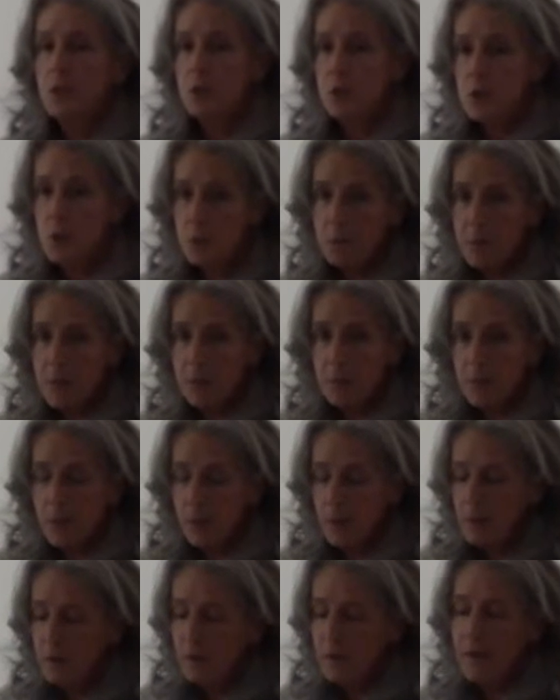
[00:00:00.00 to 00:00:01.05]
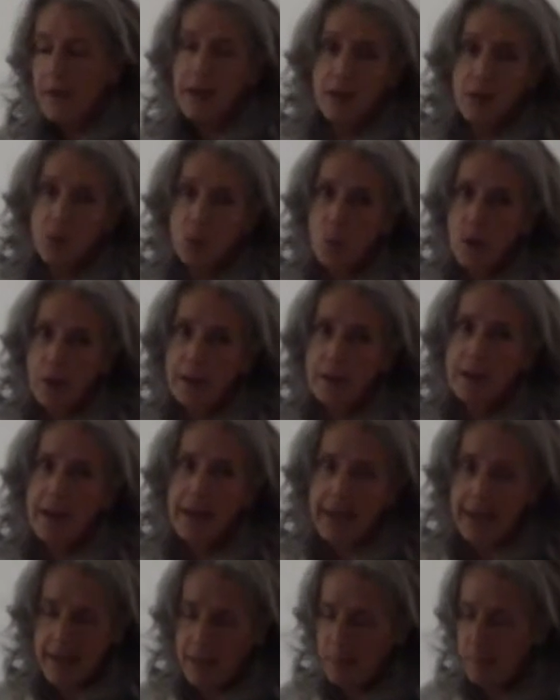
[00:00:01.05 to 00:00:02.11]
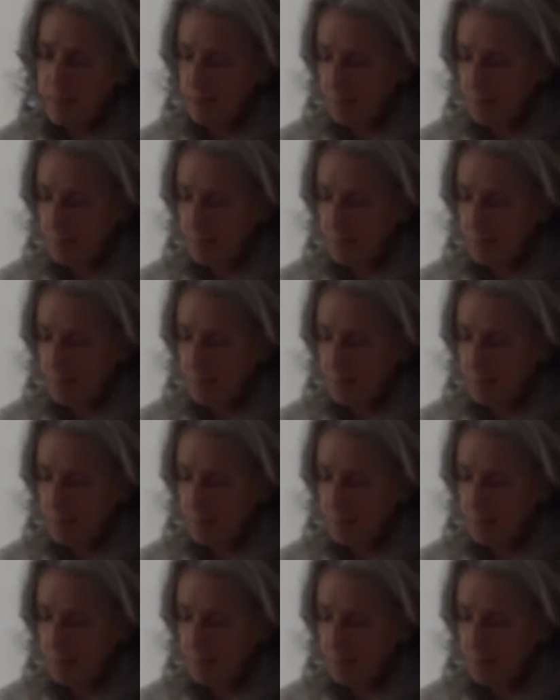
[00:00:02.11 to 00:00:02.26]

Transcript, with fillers: 2 people and 1 ham.